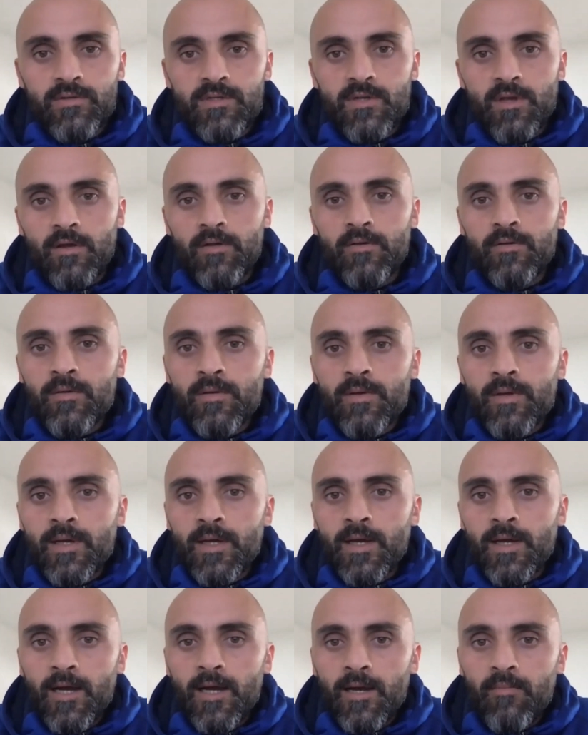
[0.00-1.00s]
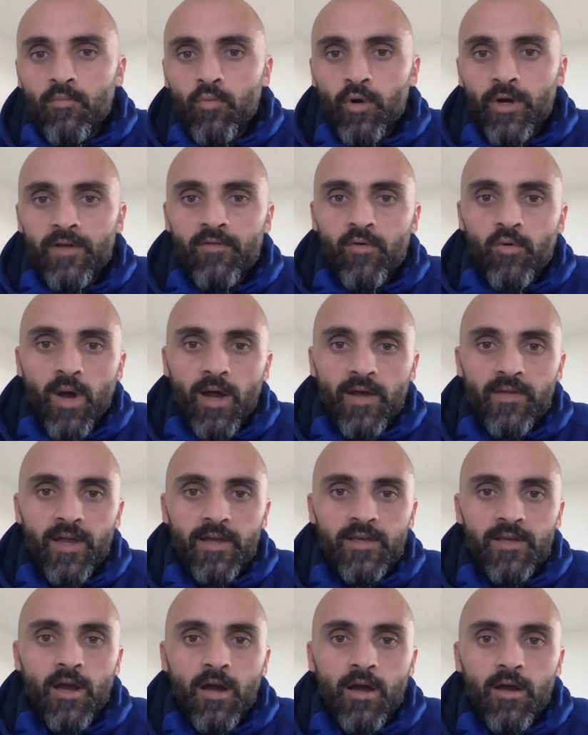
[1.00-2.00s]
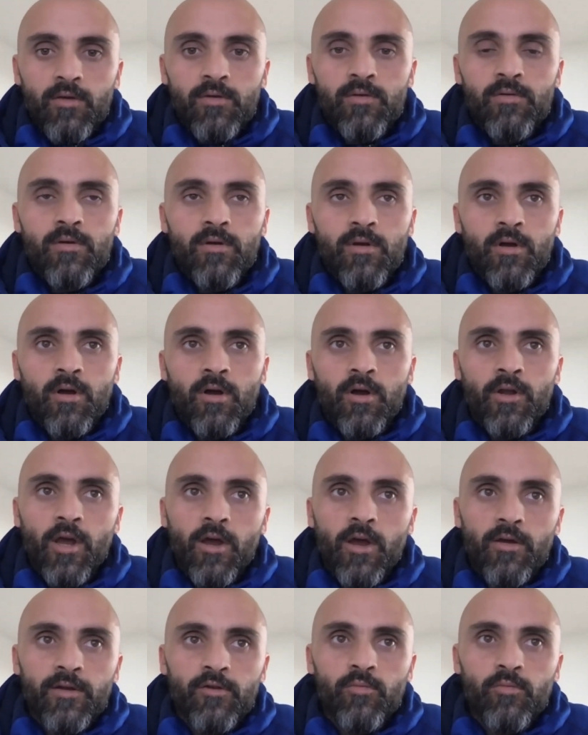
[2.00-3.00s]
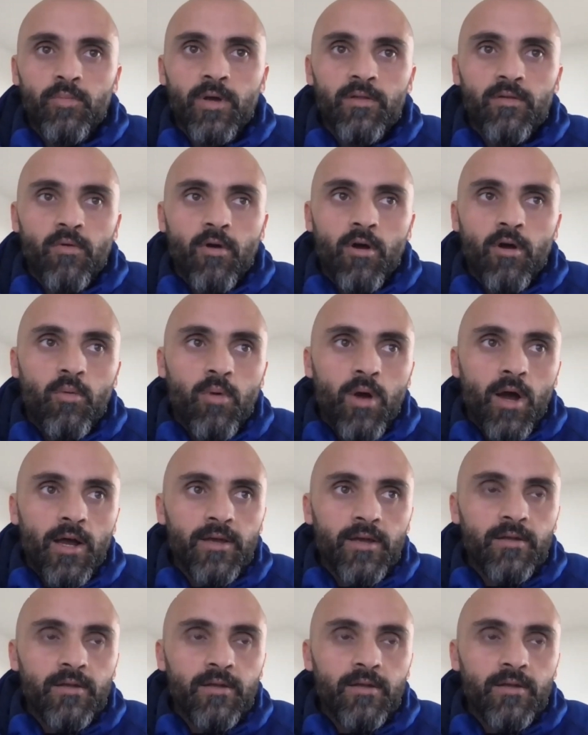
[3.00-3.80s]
So whatever way they go, I know it'll be the right way.